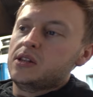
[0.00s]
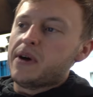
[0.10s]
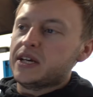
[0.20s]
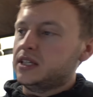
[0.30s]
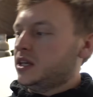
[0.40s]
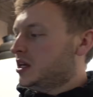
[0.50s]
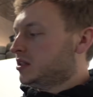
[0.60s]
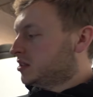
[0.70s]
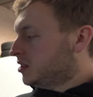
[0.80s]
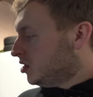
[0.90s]
The best thing
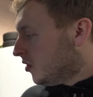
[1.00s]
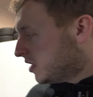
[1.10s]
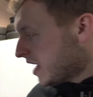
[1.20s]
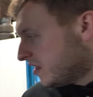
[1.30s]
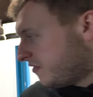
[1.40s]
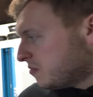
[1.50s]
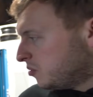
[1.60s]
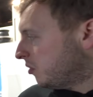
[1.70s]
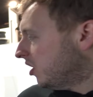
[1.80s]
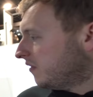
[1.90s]
is, you know, get the
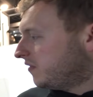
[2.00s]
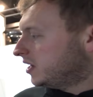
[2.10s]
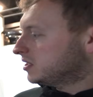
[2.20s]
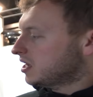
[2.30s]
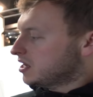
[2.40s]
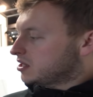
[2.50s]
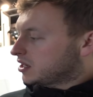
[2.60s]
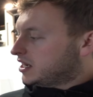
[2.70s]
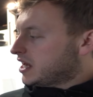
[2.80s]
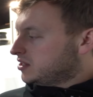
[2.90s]
fitment perfect,
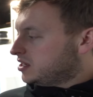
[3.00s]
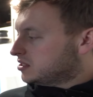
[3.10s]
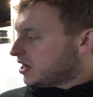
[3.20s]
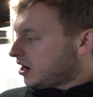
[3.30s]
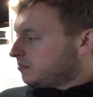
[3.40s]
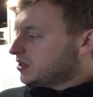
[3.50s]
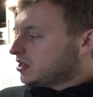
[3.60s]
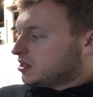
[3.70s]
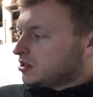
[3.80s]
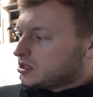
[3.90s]
connect these up,
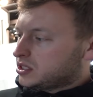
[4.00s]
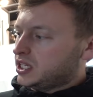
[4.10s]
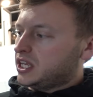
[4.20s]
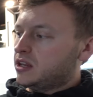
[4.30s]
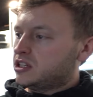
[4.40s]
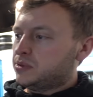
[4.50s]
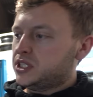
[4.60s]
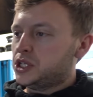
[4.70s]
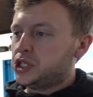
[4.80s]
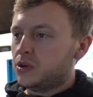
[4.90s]
stick it into
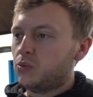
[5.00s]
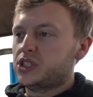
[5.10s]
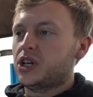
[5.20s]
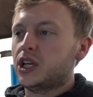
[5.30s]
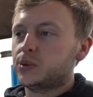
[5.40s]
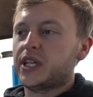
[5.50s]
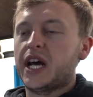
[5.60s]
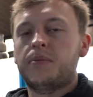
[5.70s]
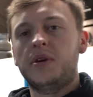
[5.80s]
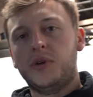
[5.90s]
position. Once you're 100%
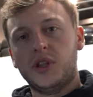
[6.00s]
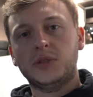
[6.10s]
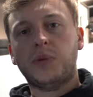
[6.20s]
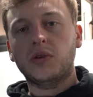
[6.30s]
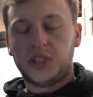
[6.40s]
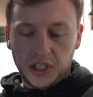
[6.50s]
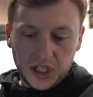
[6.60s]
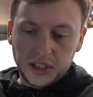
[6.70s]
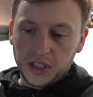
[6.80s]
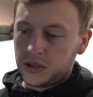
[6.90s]
happy, put those bolts in,
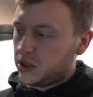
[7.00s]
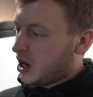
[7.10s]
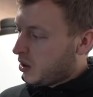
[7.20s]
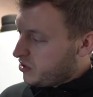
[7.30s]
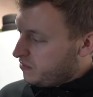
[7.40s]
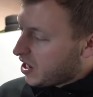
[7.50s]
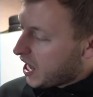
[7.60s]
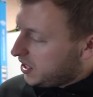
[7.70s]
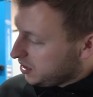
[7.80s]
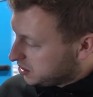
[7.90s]
because we've
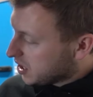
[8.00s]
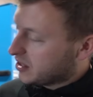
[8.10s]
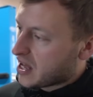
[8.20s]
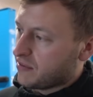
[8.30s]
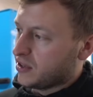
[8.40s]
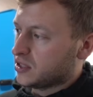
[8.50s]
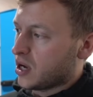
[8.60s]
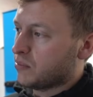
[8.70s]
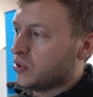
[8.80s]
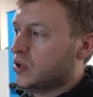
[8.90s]
lightly stuck that, for
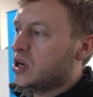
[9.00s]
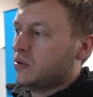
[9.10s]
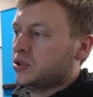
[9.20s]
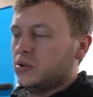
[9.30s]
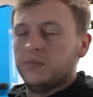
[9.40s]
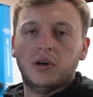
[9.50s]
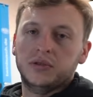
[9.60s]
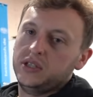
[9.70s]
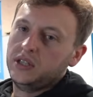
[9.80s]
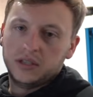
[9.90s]
example. Once we put the
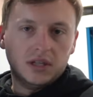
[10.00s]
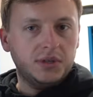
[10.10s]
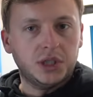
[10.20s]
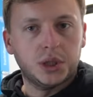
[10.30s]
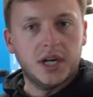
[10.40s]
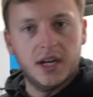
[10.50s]
bolts in, that's going to be straight